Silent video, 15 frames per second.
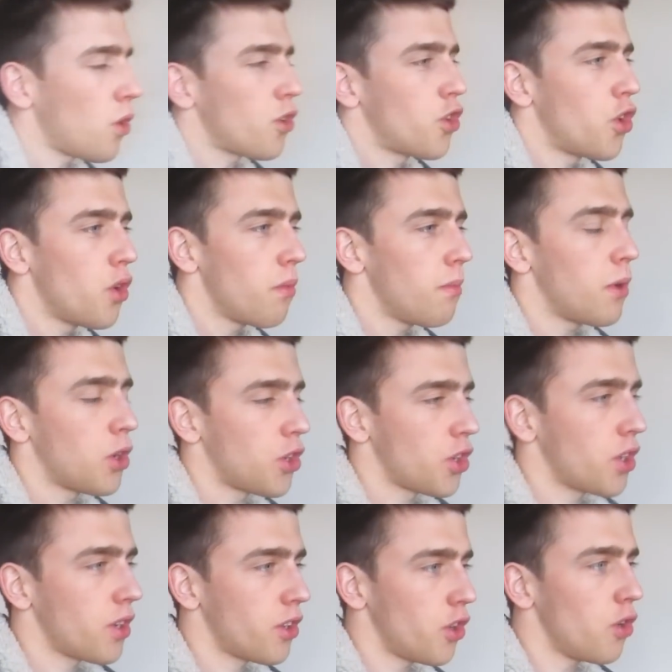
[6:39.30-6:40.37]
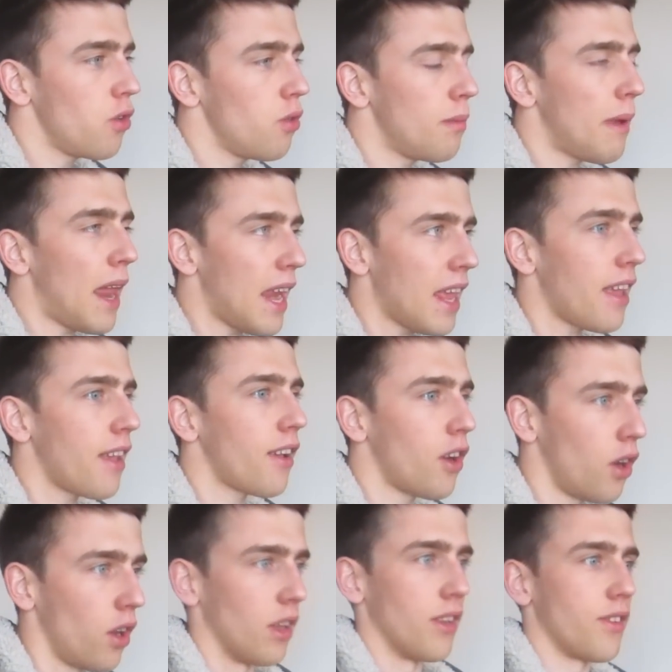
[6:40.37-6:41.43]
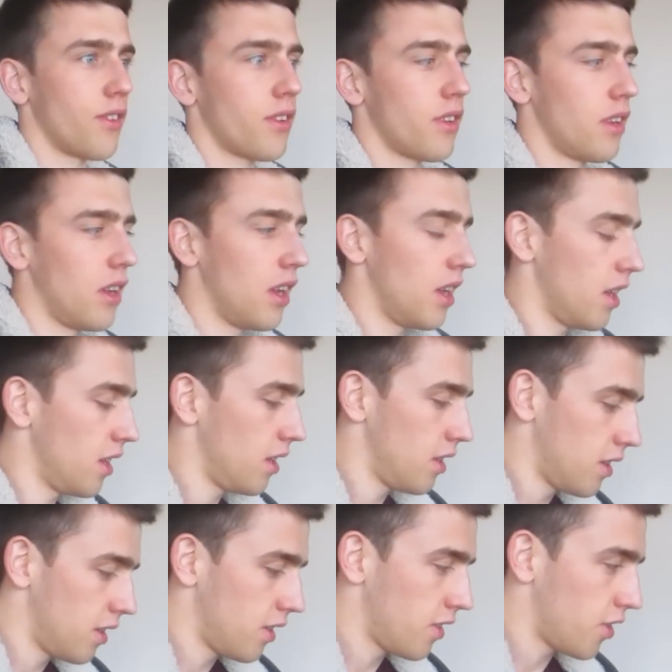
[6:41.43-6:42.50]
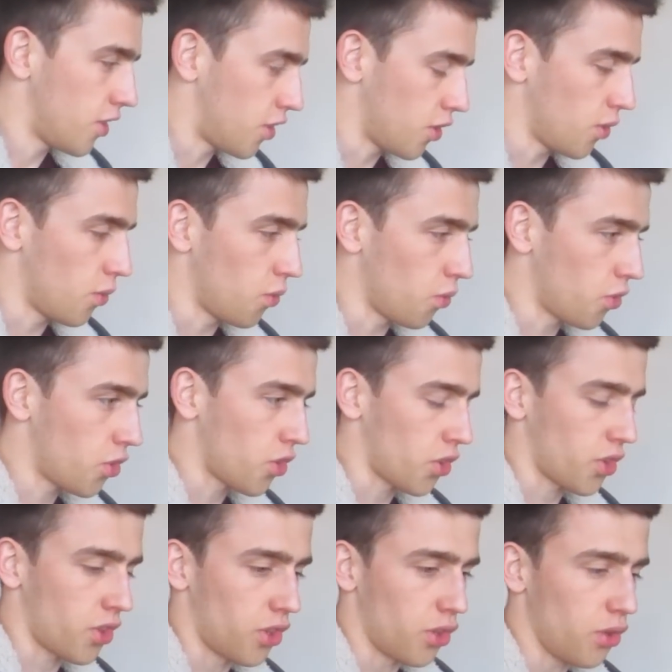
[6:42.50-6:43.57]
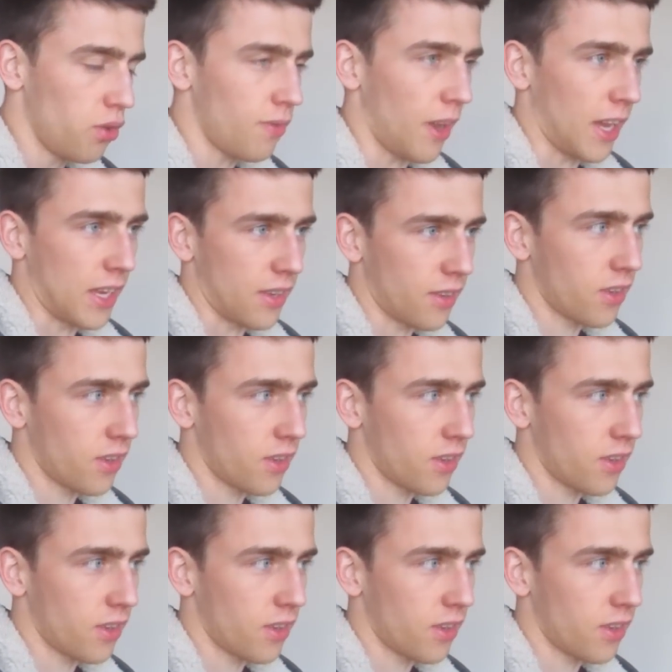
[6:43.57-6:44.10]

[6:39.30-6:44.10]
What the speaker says: got too many colours to do just the duvets,